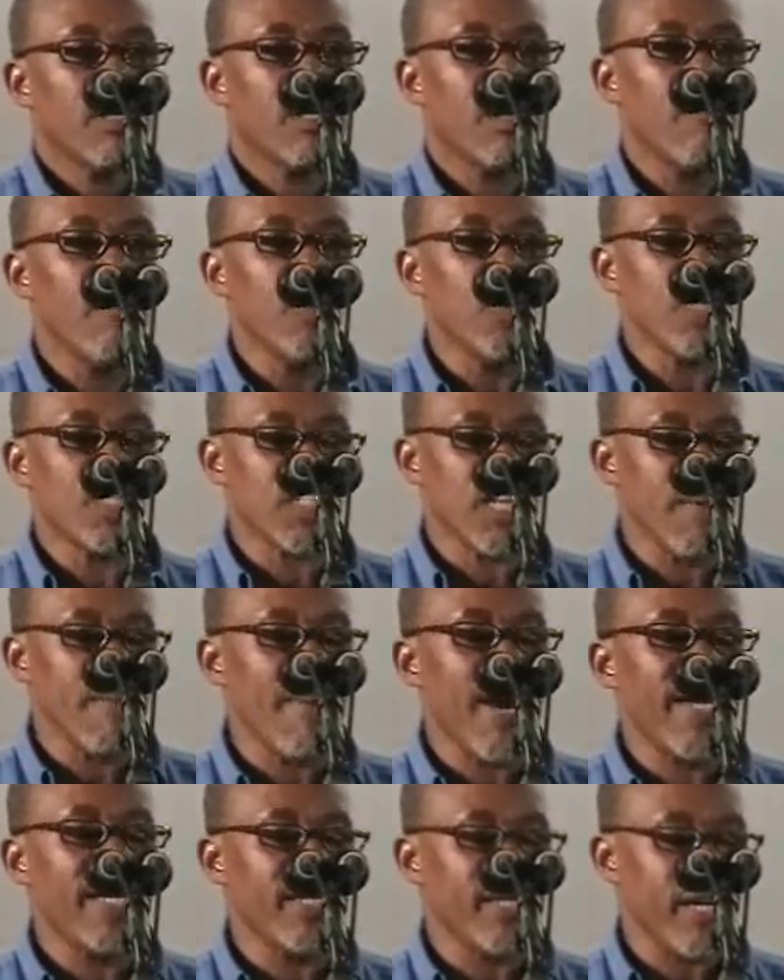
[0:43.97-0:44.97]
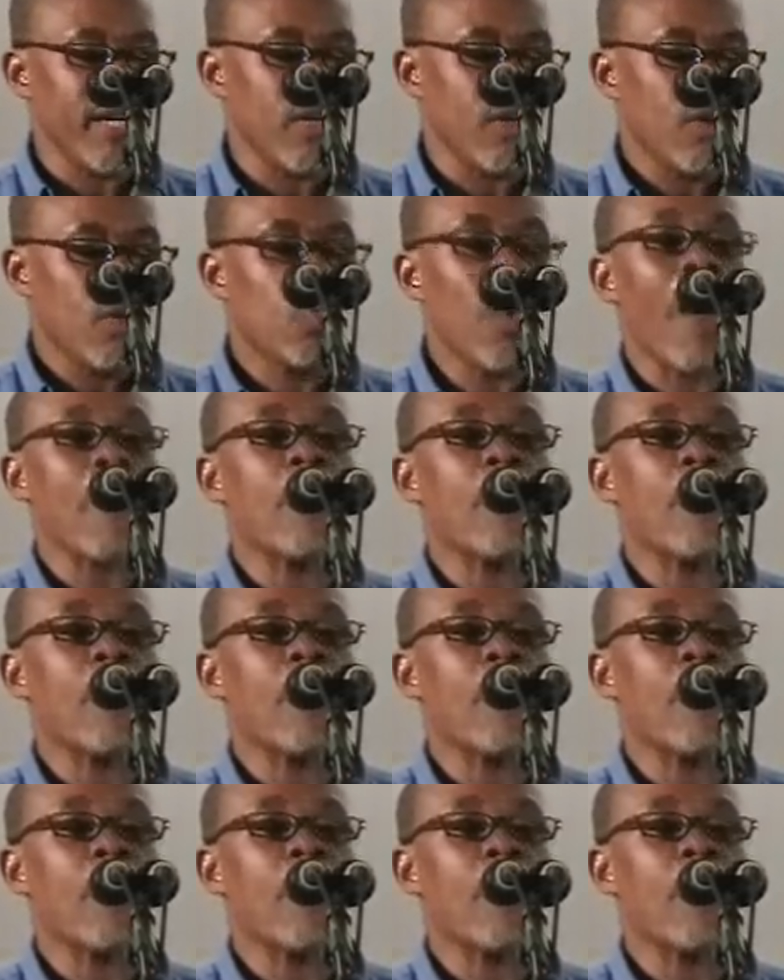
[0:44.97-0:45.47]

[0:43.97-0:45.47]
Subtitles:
community-minded